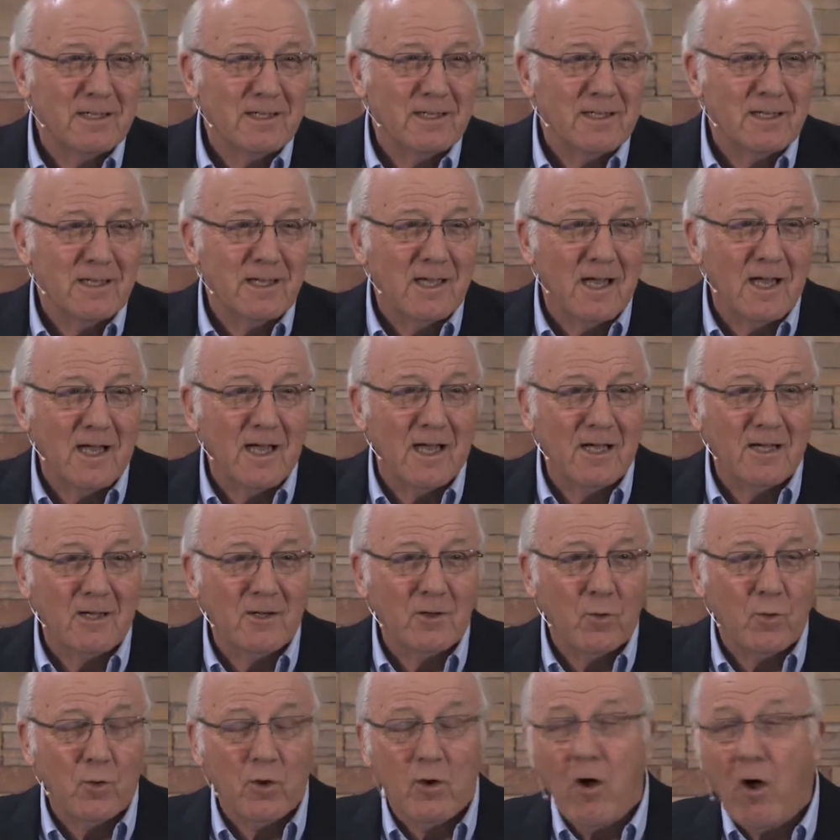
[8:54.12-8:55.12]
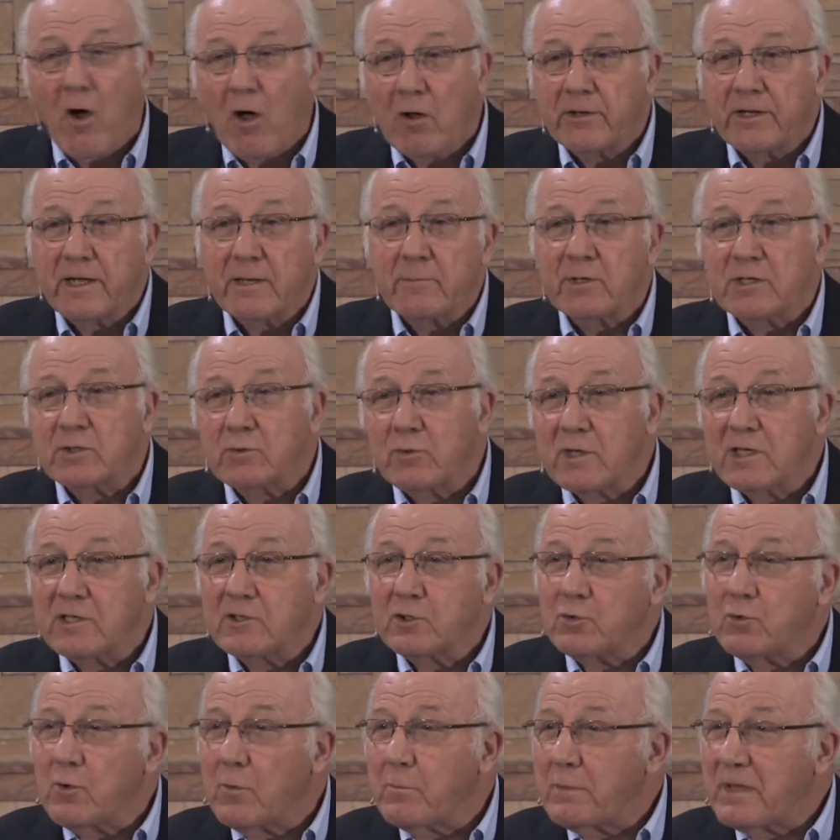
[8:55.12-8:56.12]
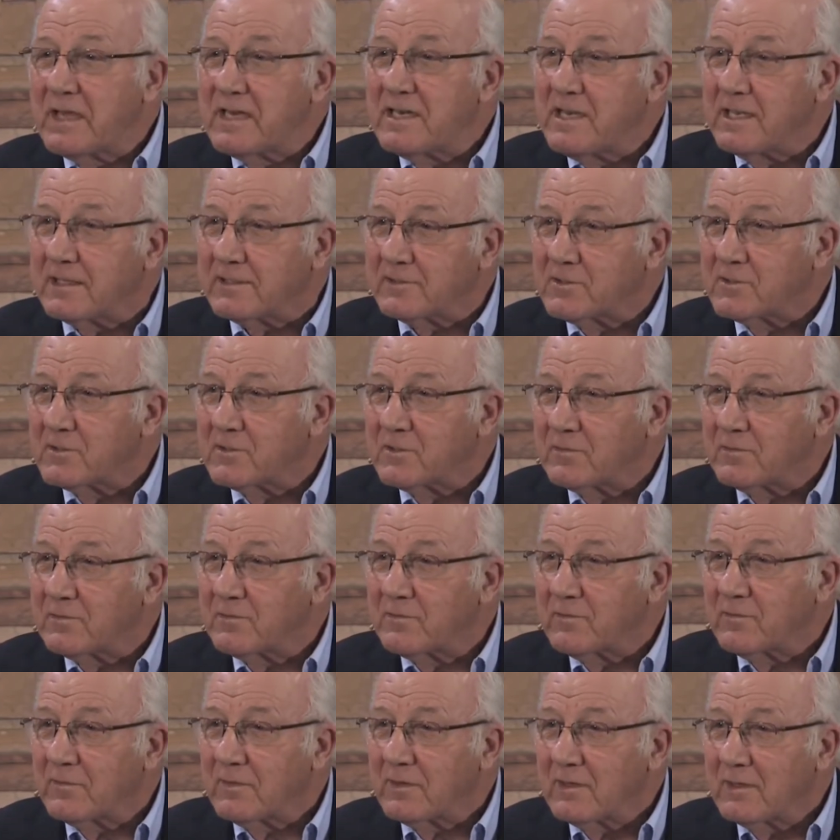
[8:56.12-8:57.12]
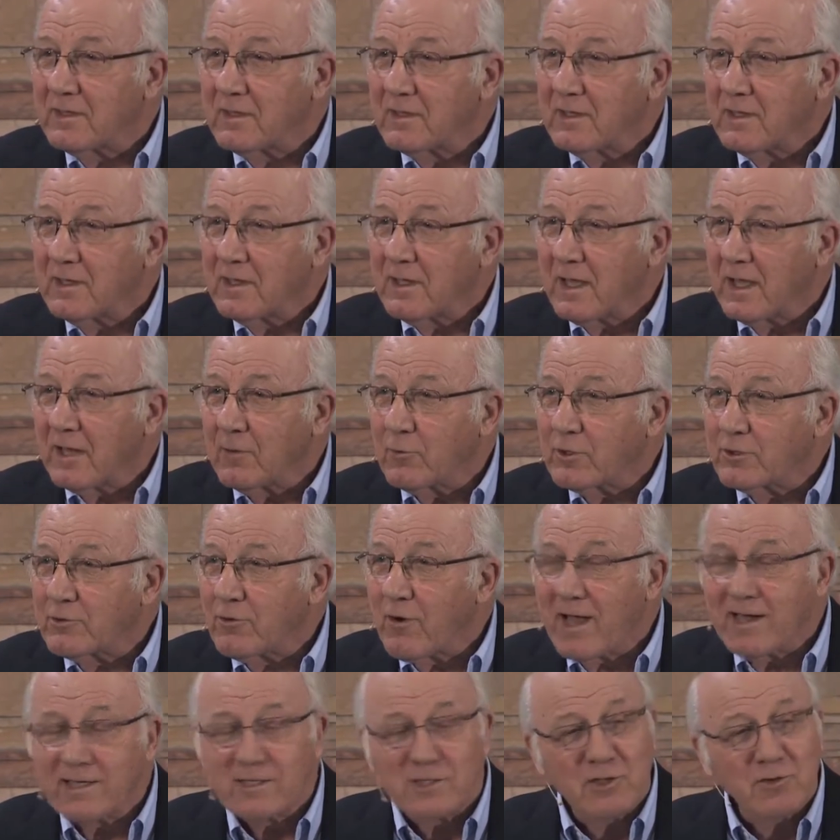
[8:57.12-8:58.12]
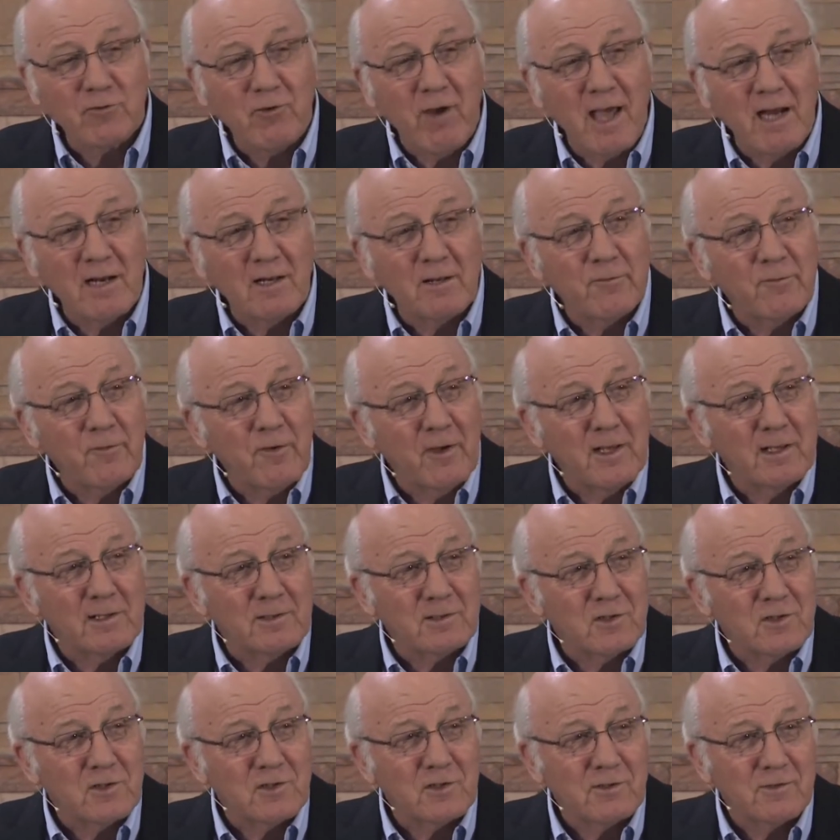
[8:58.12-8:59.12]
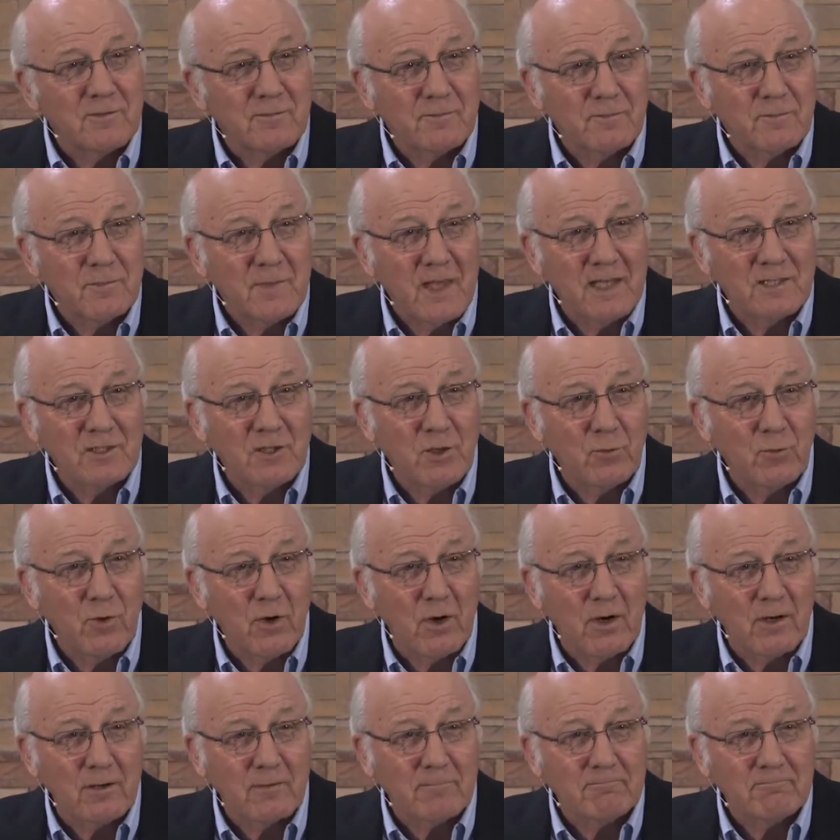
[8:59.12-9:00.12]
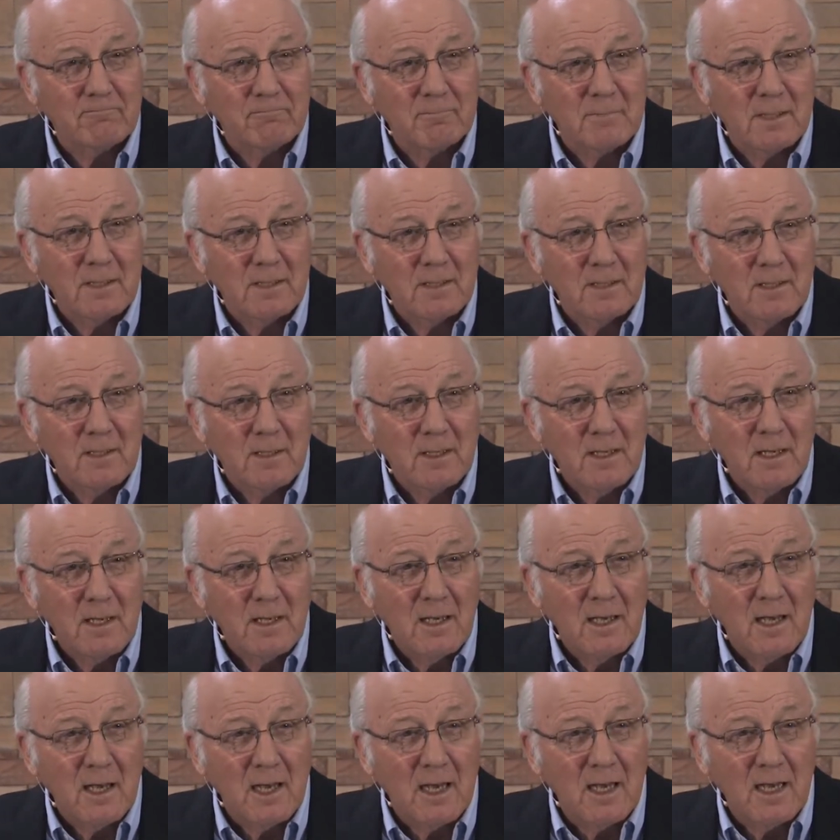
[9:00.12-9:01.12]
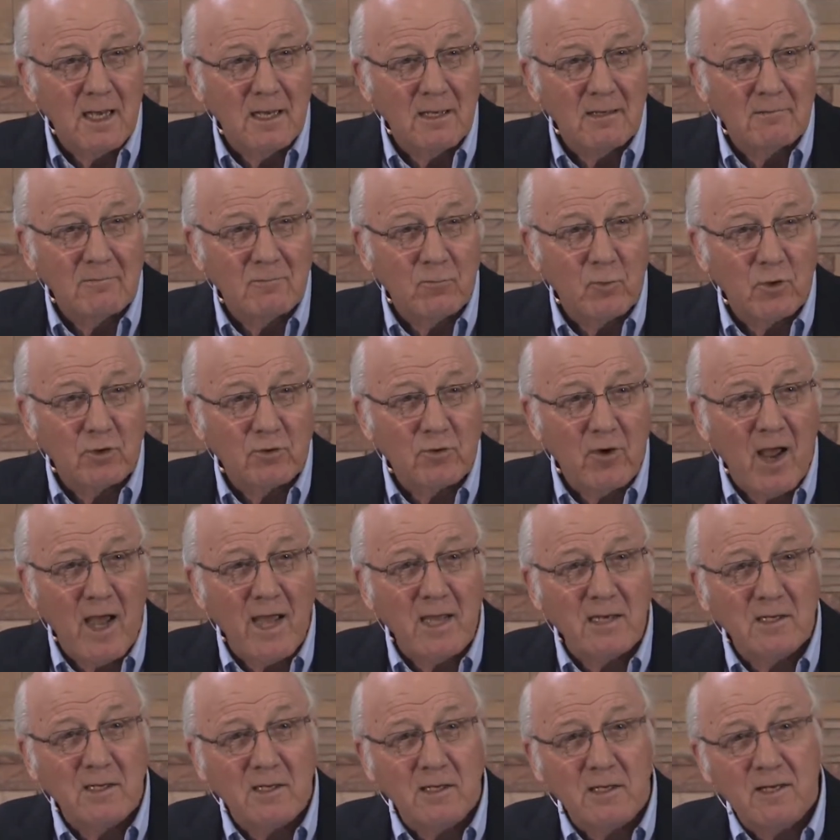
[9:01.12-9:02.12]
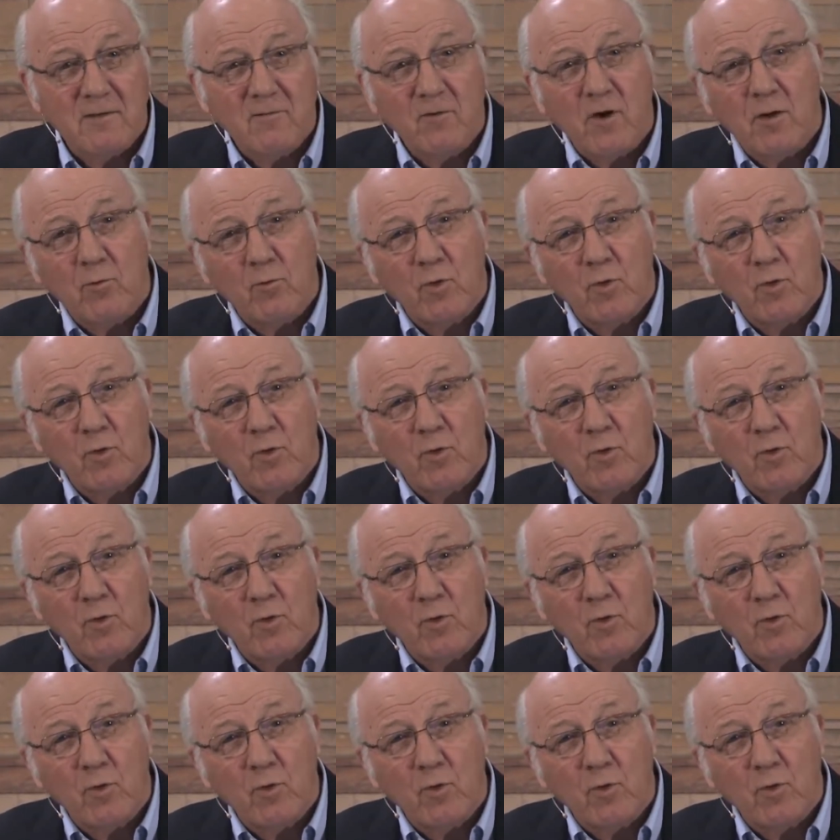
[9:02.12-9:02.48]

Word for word: Uh, we're halting between two opinions. Uh, we're trying to straddle the fence, as it were. Uh, we're trying to live on one